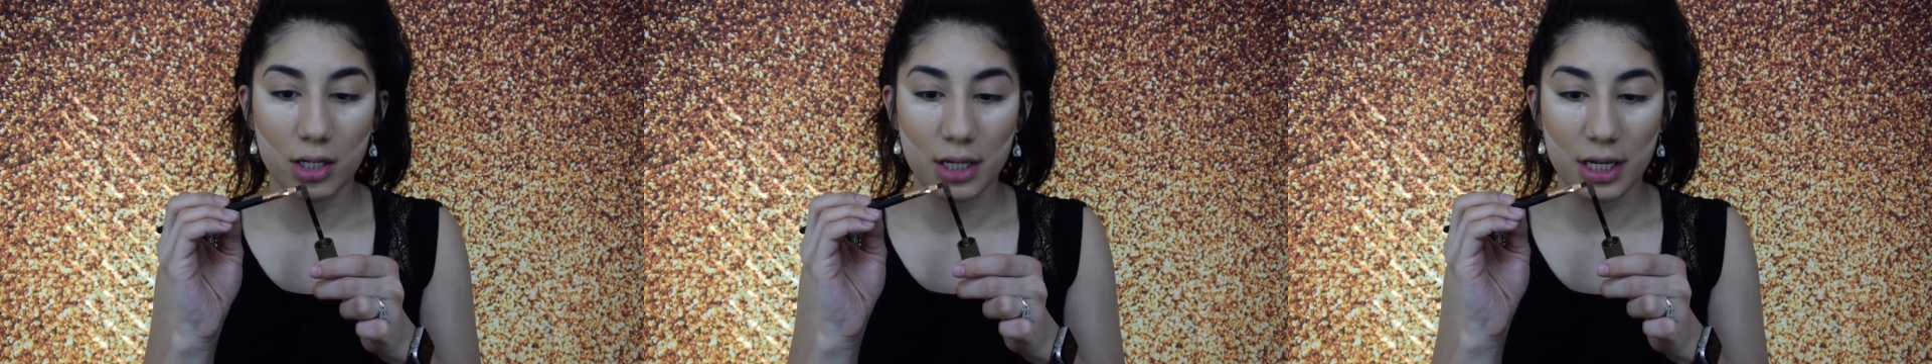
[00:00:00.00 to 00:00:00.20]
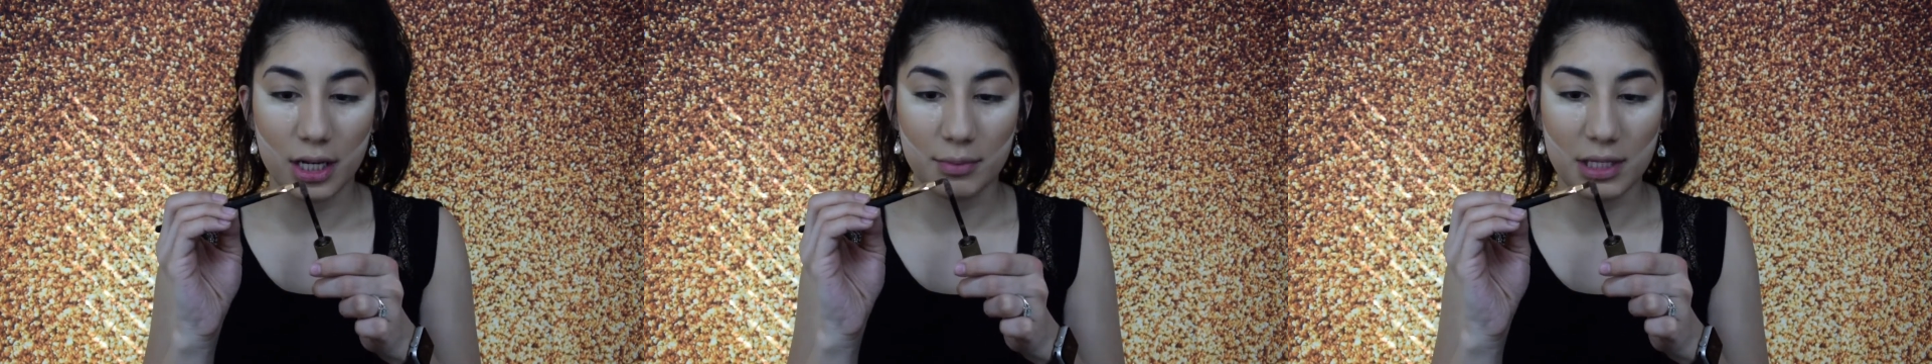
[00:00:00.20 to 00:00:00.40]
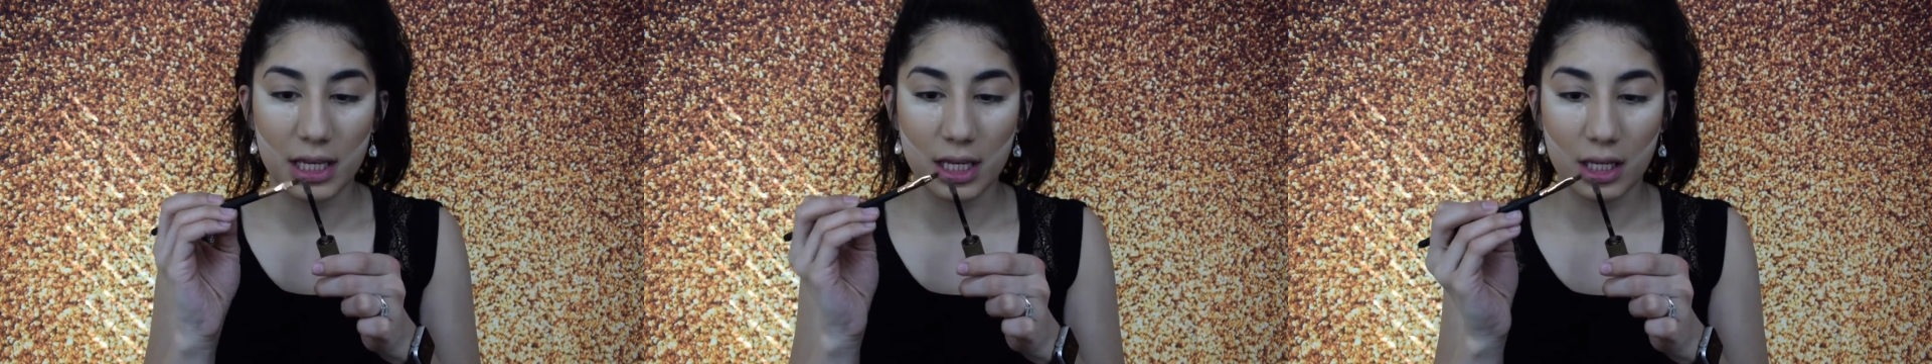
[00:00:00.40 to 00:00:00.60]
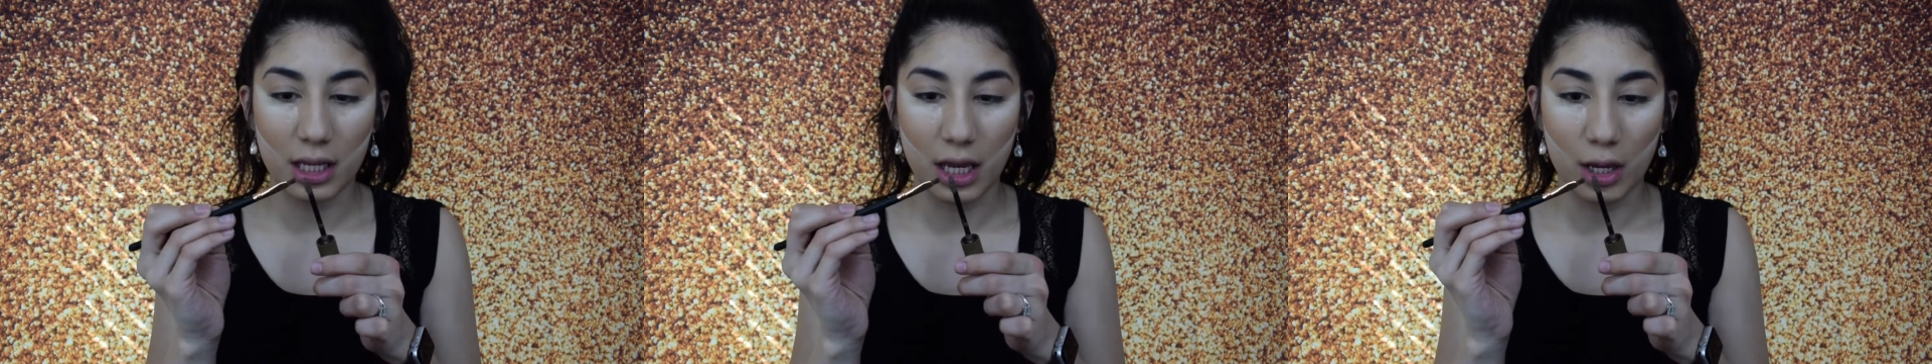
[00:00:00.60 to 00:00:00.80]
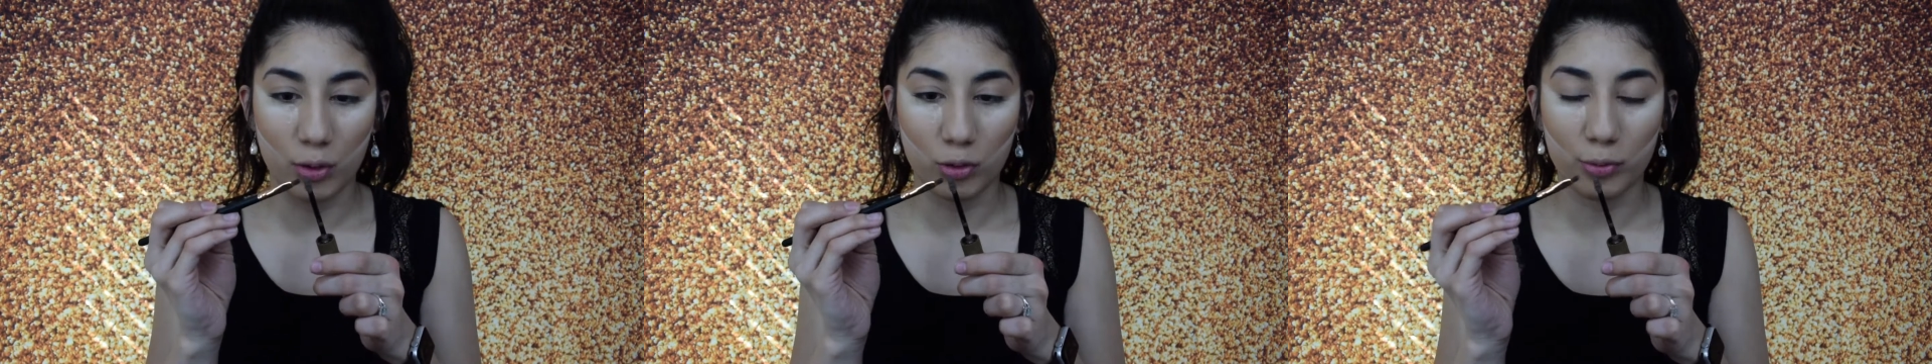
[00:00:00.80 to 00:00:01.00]
And I'm taking
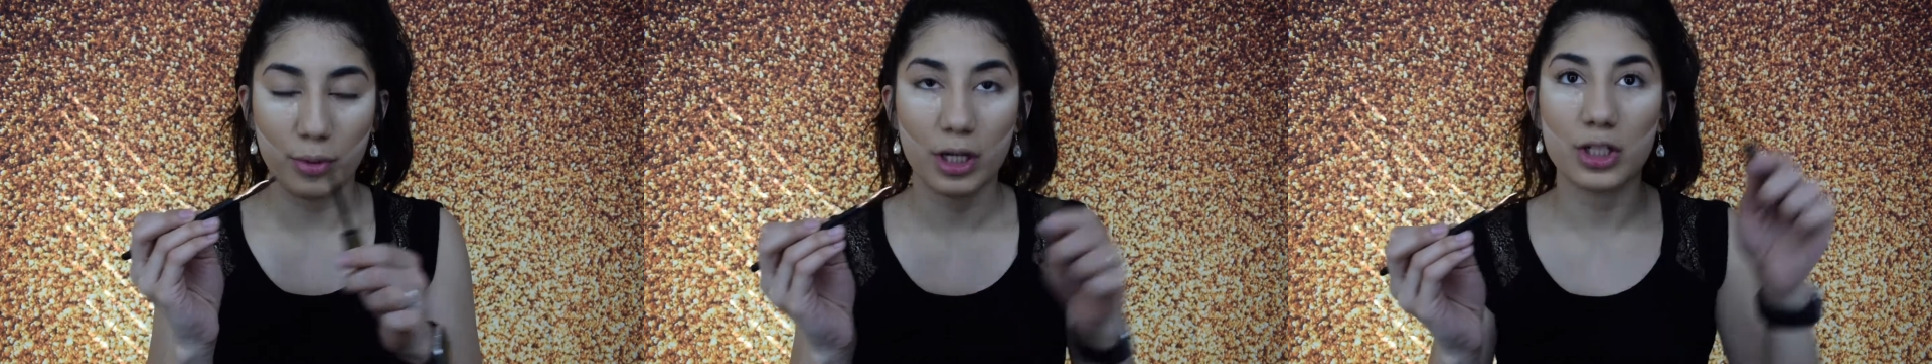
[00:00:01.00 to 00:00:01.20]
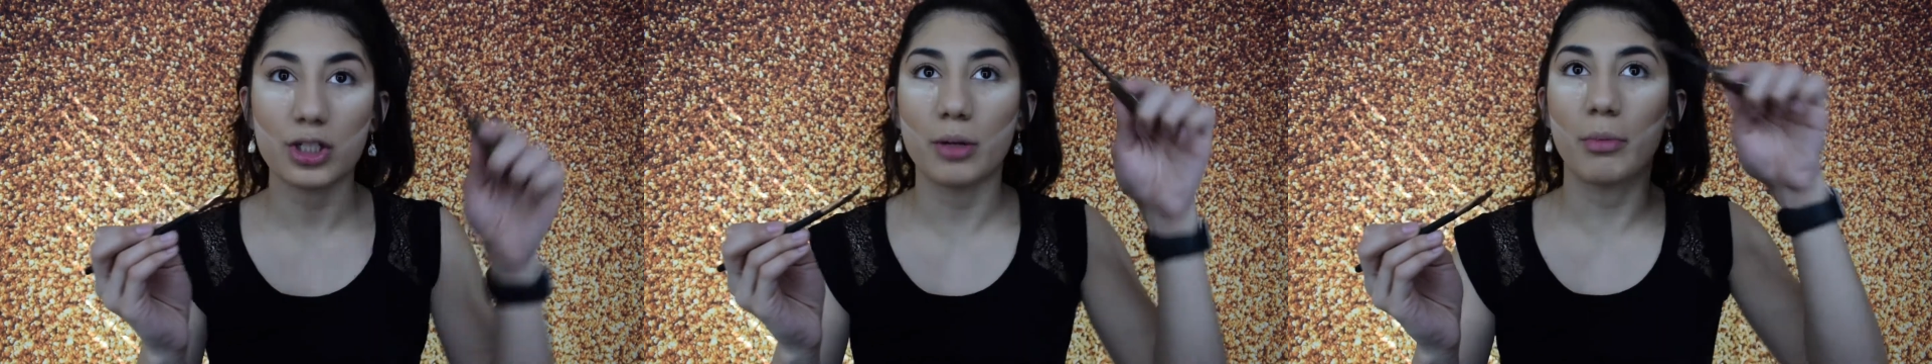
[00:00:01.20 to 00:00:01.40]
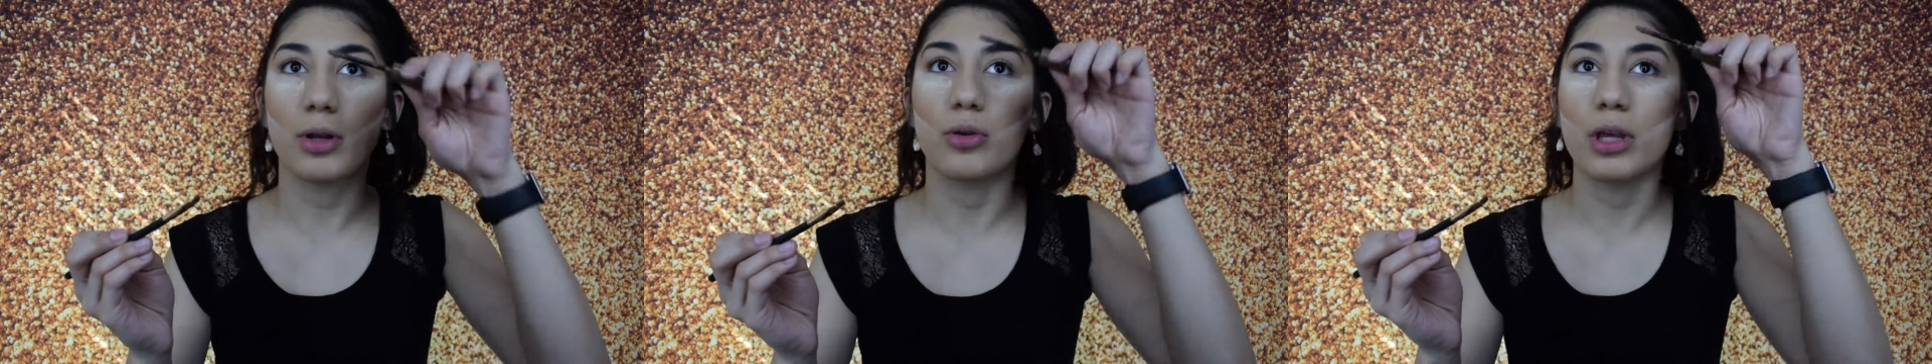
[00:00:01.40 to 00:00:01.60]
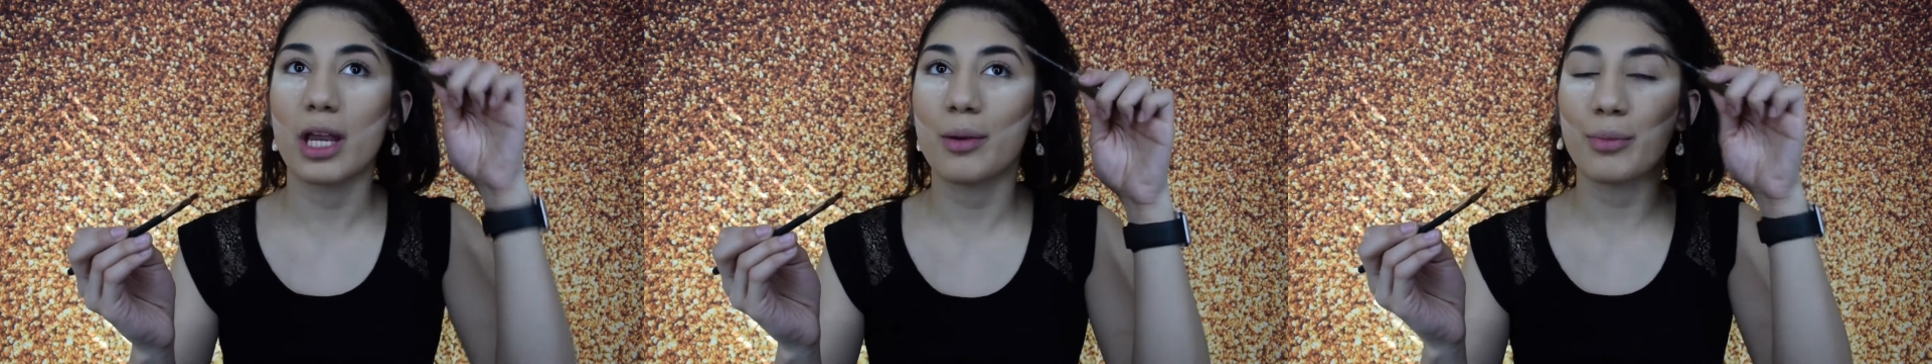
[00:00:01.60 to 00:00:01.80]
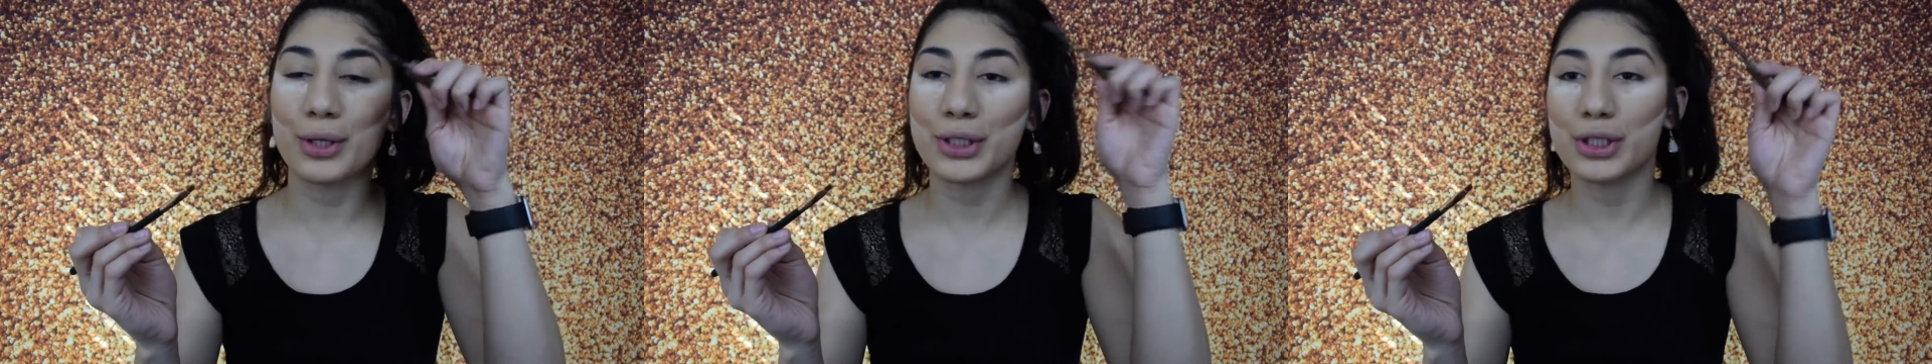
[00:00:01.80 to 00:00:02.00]
an angled brush. I mean, you
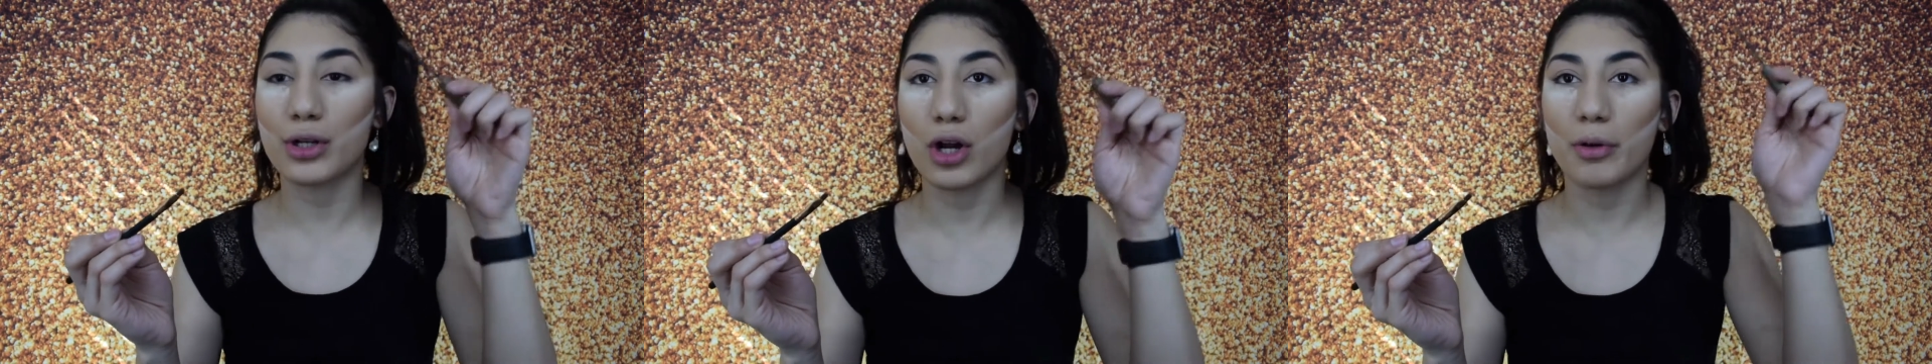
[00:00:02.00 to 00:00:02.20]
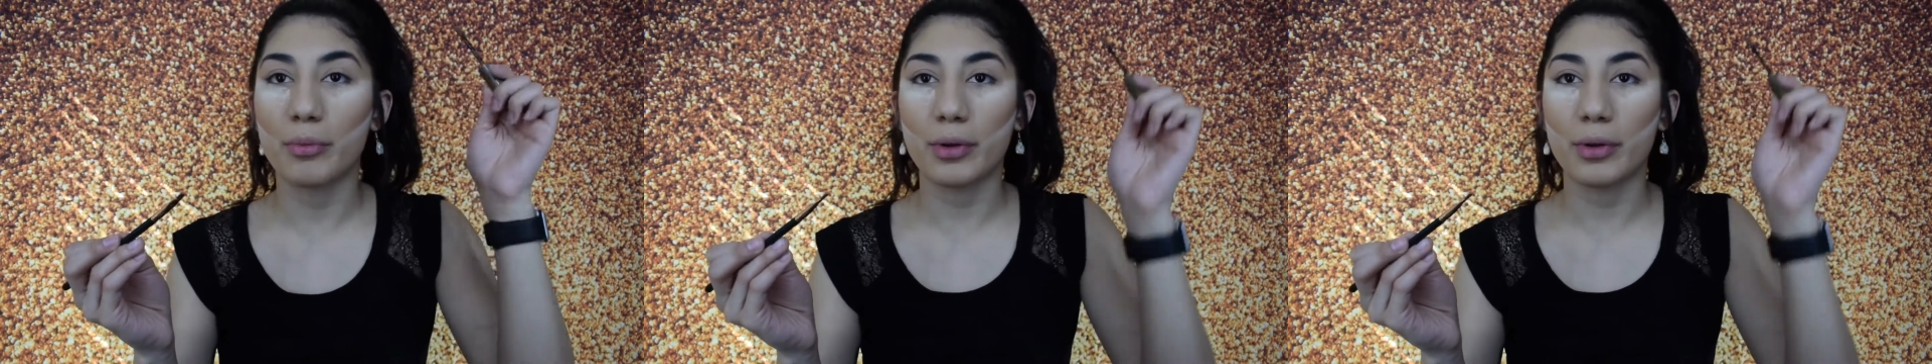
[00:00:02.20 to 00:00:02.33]
can brush it on,